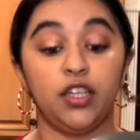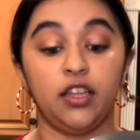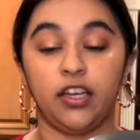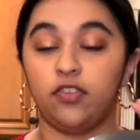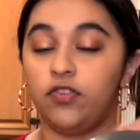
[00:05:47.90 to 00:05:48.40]

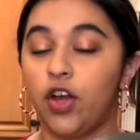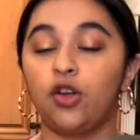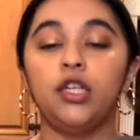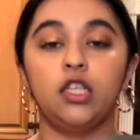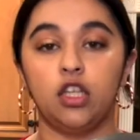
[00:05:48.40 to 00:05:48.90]
like
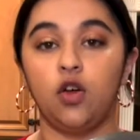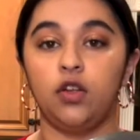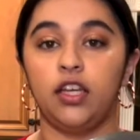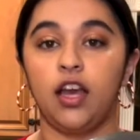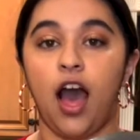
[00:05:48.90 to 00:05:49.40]
very
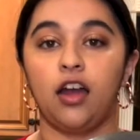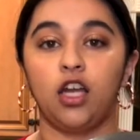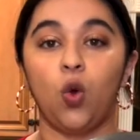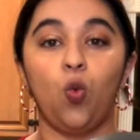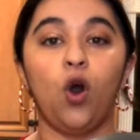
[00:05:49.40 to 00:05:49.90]
slowly,
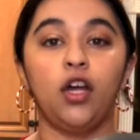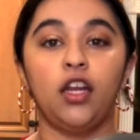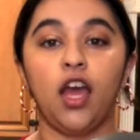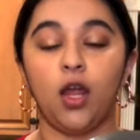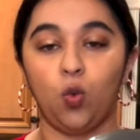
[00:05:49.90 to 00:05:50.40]
adding 1
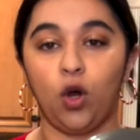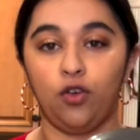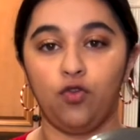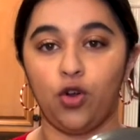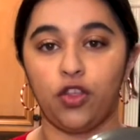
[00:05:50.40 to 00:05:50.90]

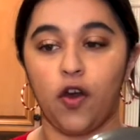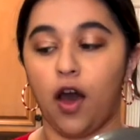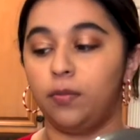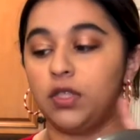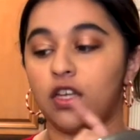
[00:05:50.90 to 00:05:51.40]
1/4
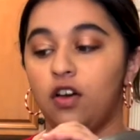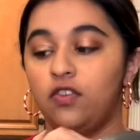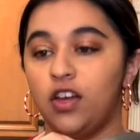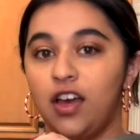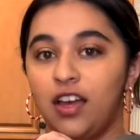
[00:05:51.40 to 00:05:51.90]
cups of
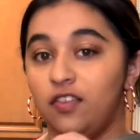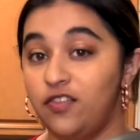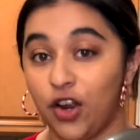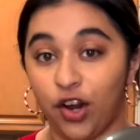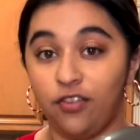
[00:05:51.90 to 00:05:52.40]

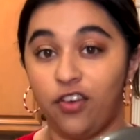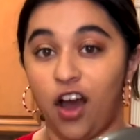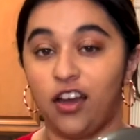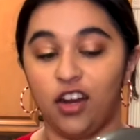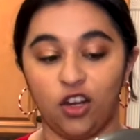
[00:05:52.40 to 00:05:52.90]
very
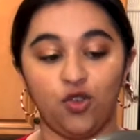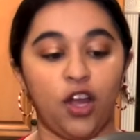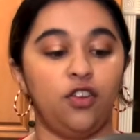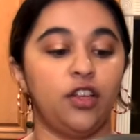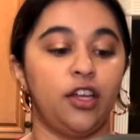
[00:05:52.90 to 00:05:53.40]
fine
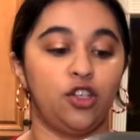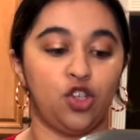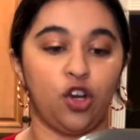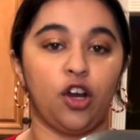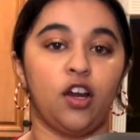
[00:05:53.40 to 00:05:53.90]
granulated
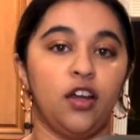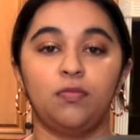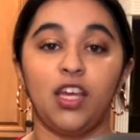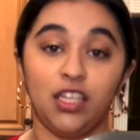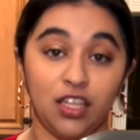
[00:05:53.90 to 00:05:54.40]
sugar
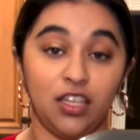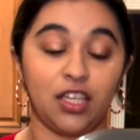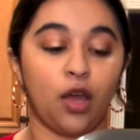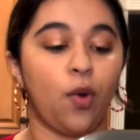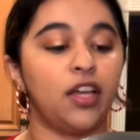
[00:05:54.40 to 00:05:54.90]
into these
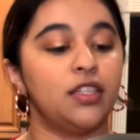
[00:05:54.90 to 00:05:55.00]
egg whites.